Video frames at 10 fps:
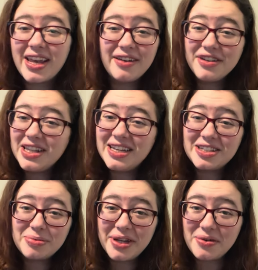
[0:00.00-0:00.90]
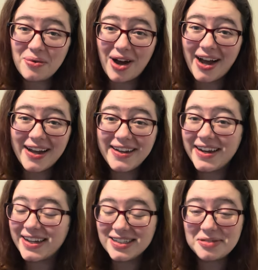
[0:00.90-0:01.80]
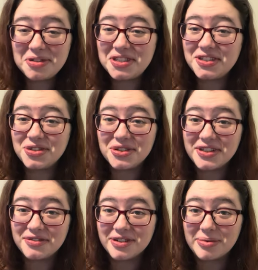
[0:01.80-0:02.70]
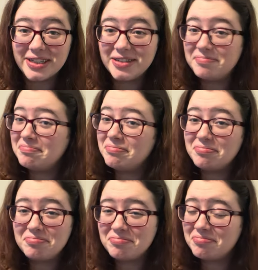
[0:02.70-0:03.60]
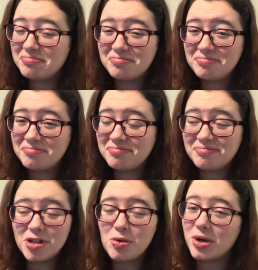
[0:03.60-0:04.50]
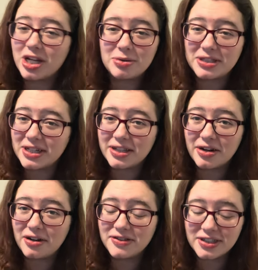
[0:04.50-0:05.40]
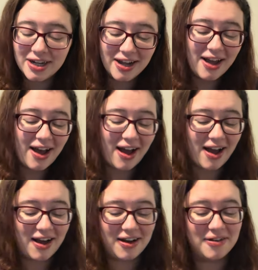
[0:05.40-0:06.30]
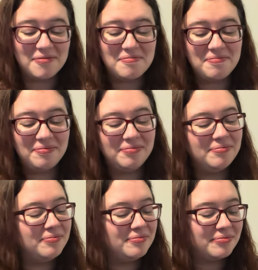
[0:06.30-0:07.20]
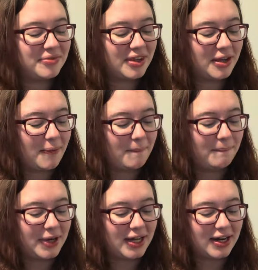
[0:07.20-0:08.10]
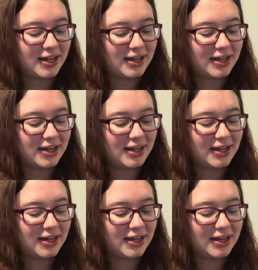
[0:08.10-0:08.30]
really explain why. I guess I'm just enjoying the ribbing. You won't catch me saying that often. Um, but